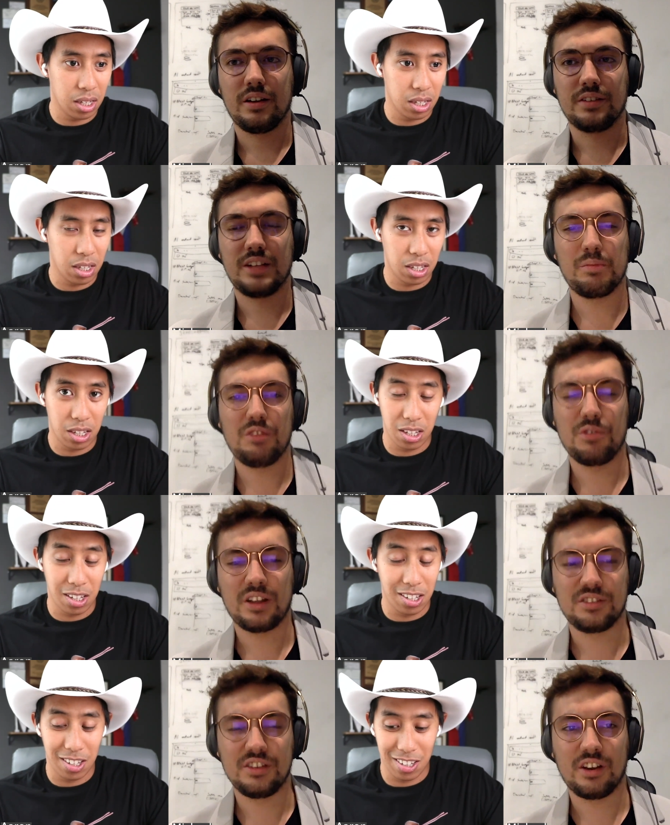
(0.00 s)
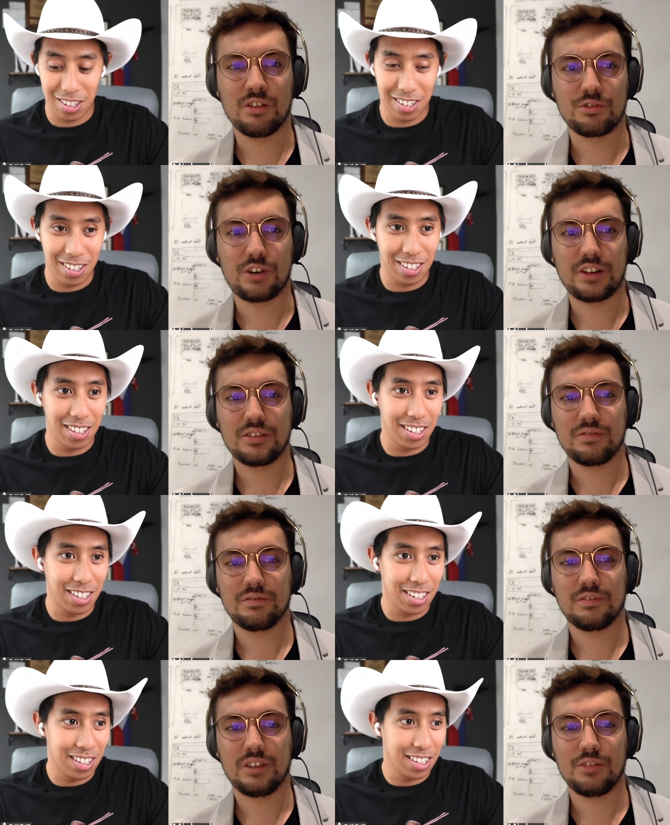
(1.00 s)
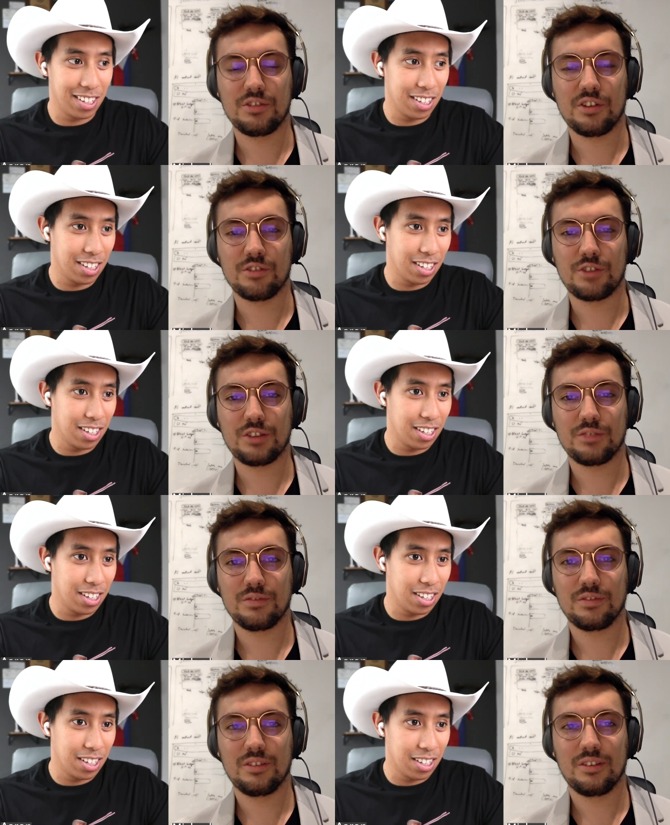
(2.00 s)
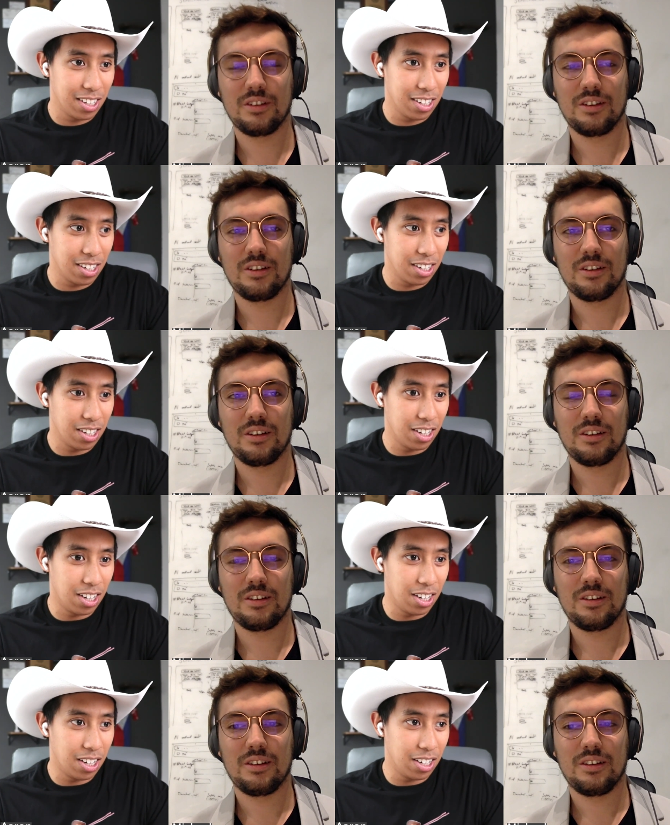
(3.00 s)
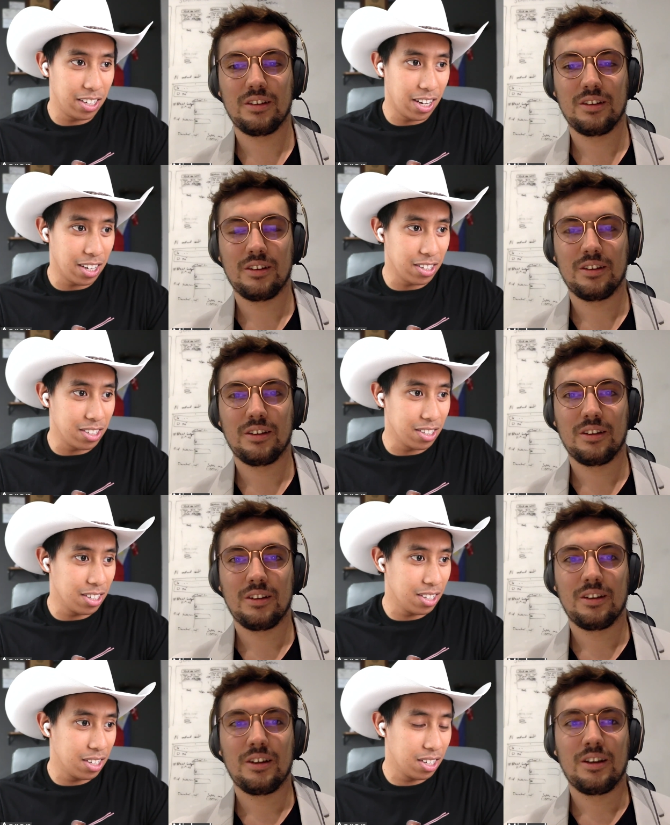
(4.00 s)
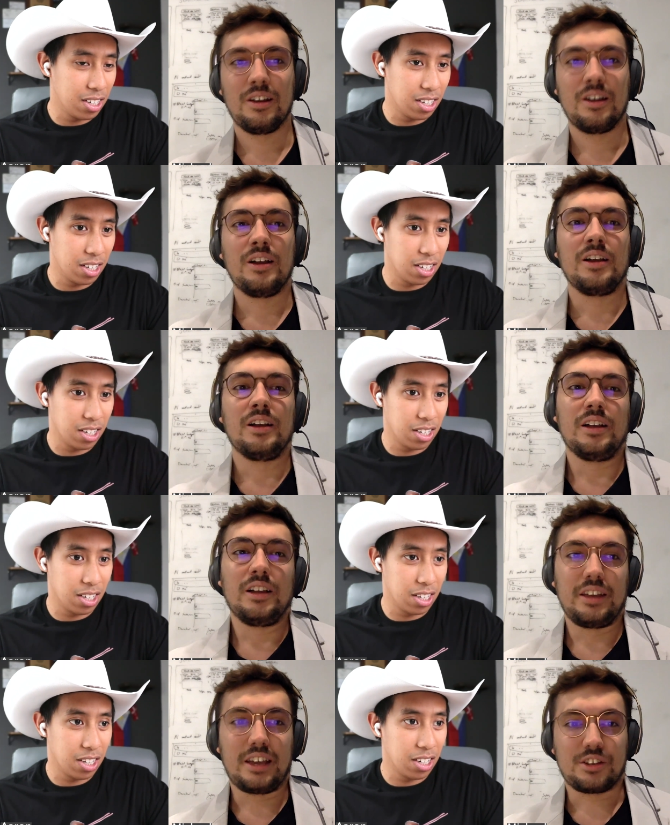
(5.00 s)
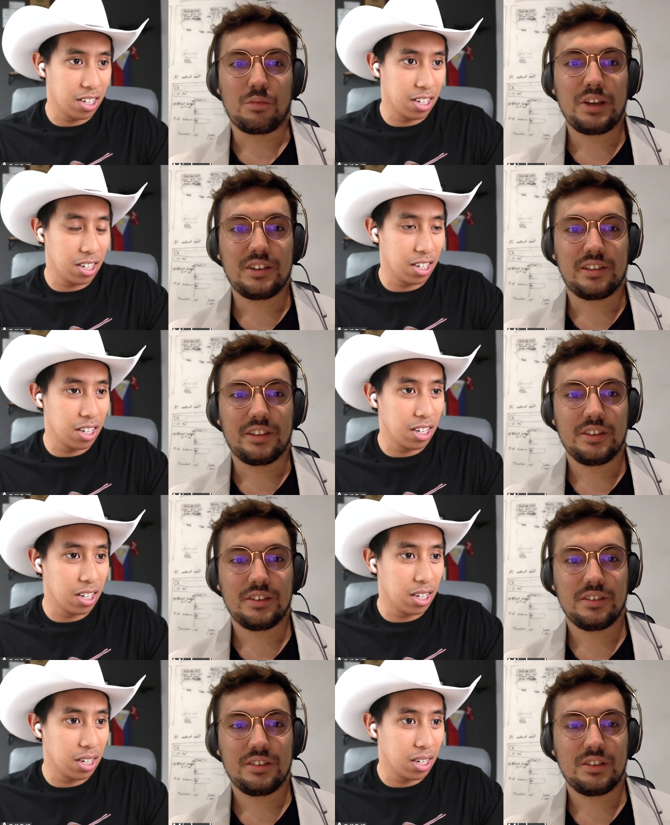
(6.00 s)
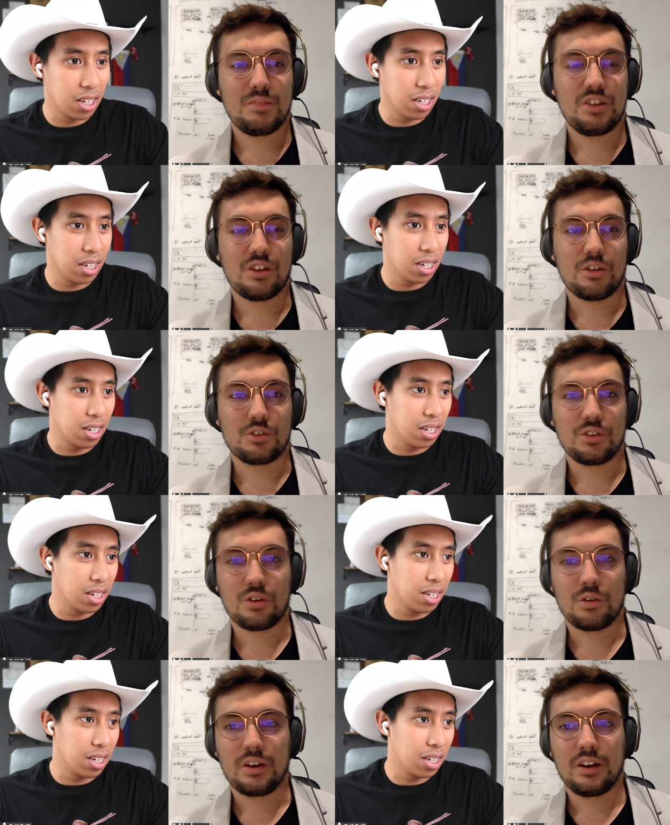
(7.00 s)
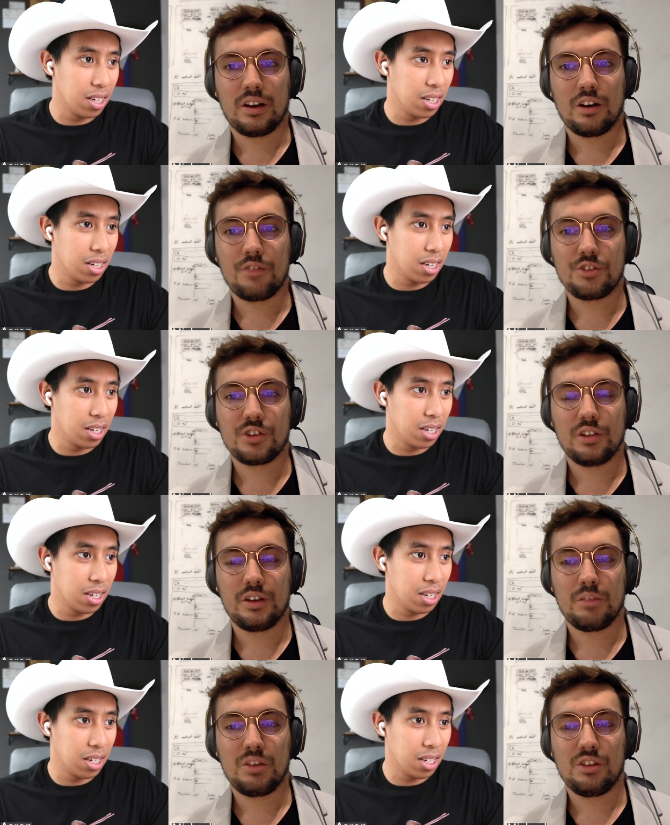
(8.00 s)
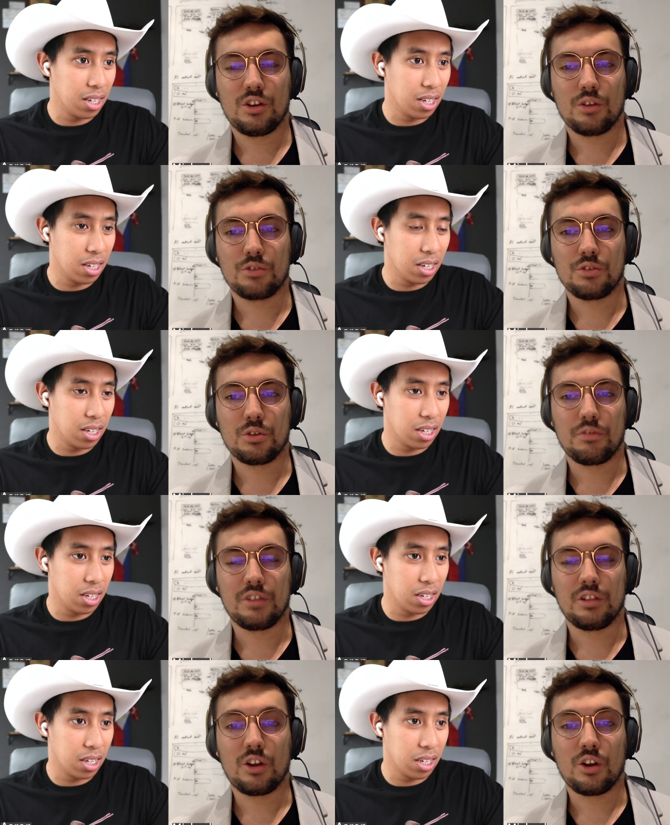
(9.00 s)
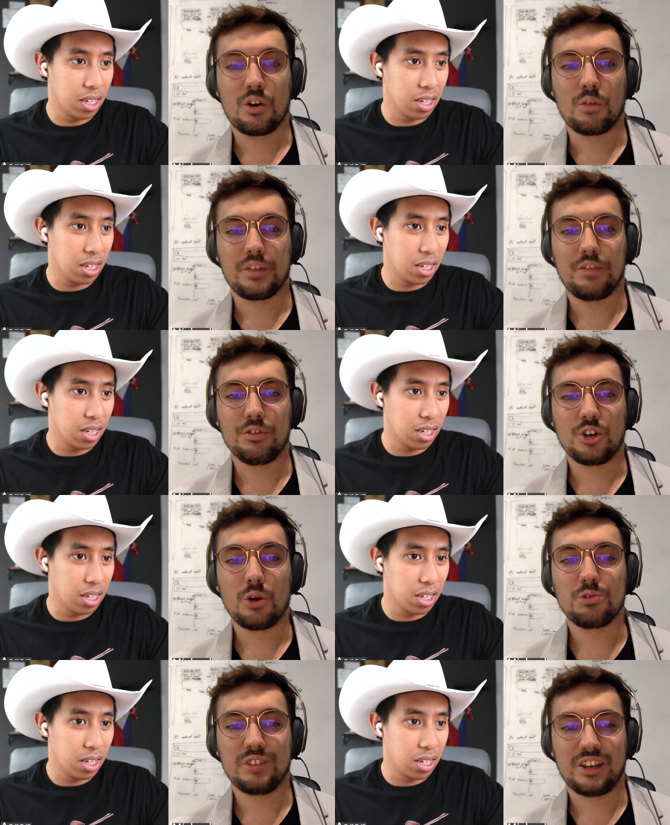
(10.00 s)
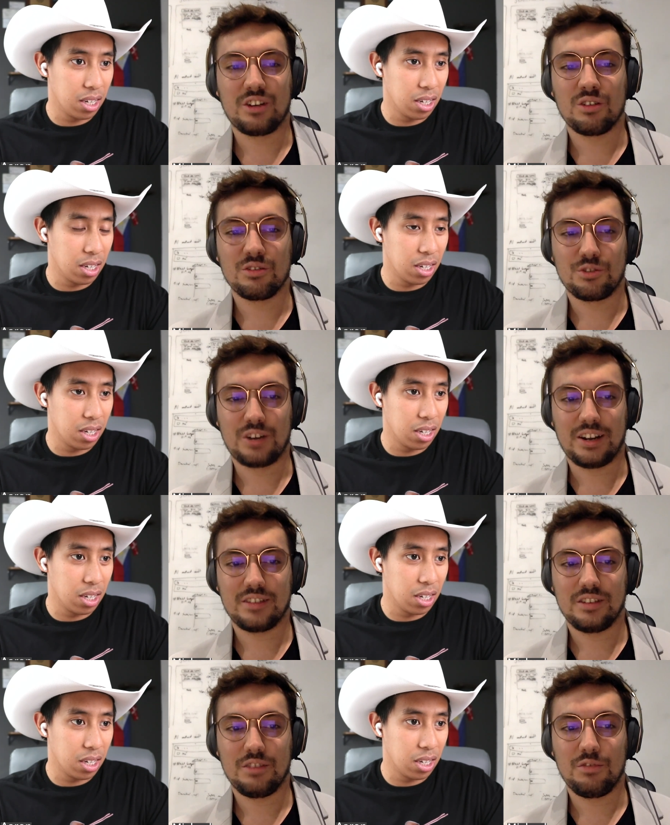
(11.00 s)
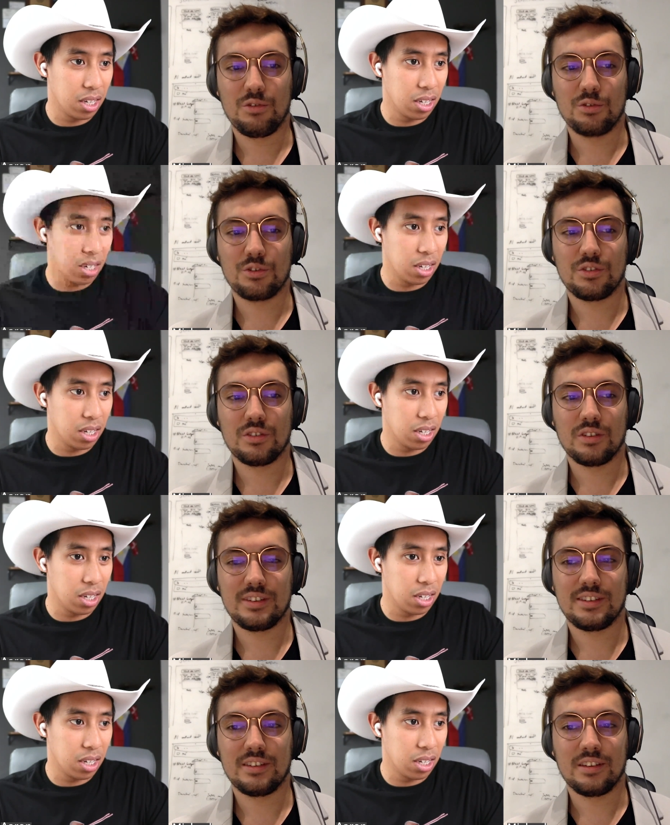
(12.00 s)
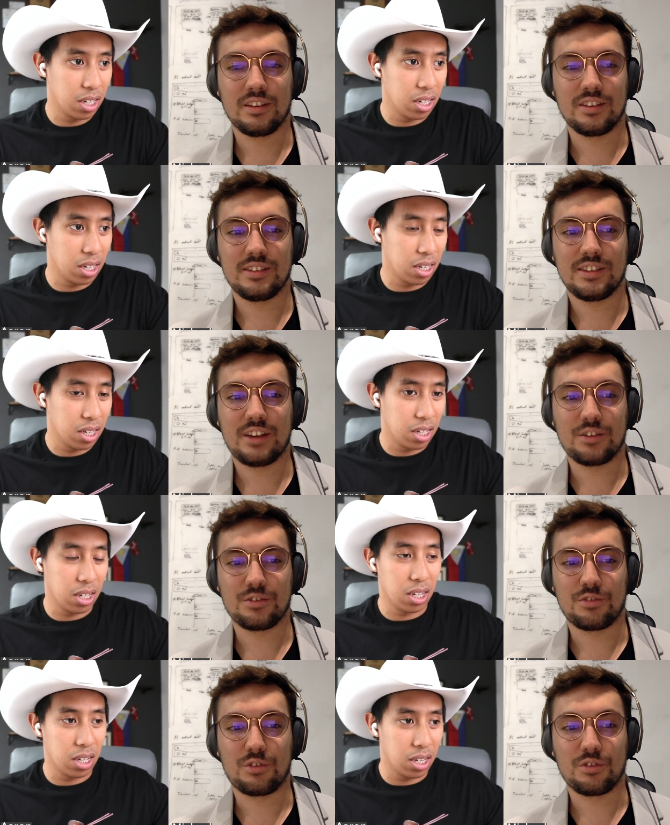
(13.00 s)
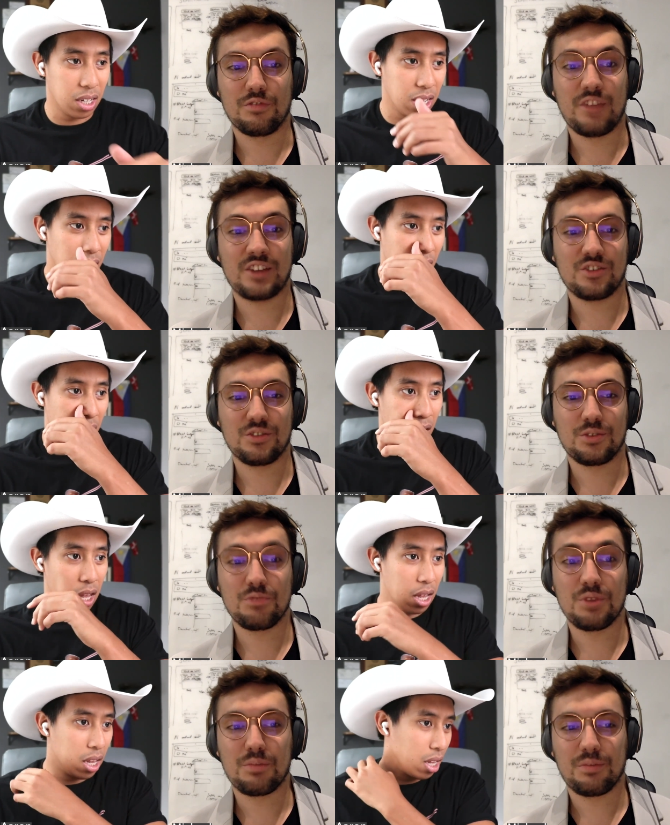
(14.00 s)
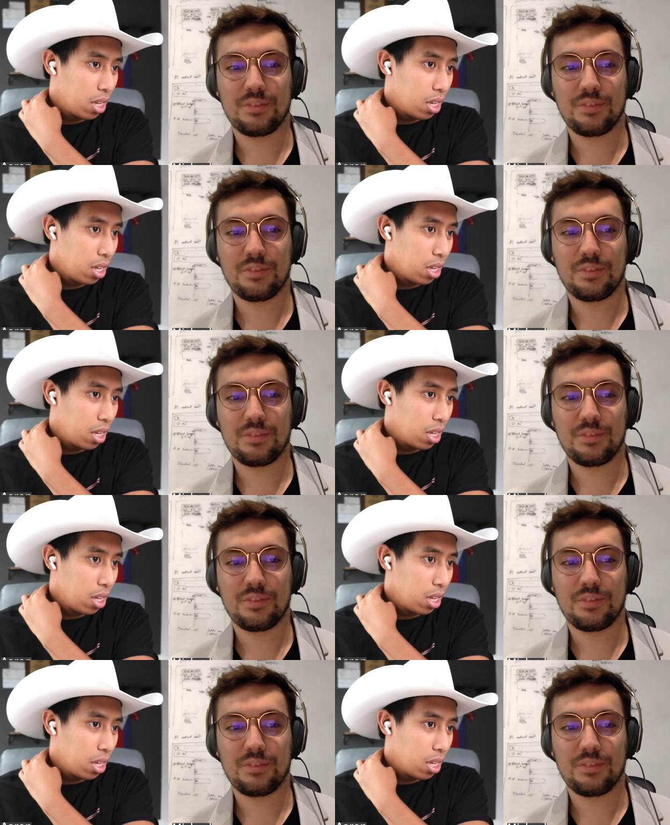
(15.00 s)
Speaker 1: tell me if you can see the contract. Can you see the contract? Yeah, I can see it. Yeah, so basically this is Mini Doge, officially Mini Doge, with the logo. If you go to the contract, if you search for function sweep,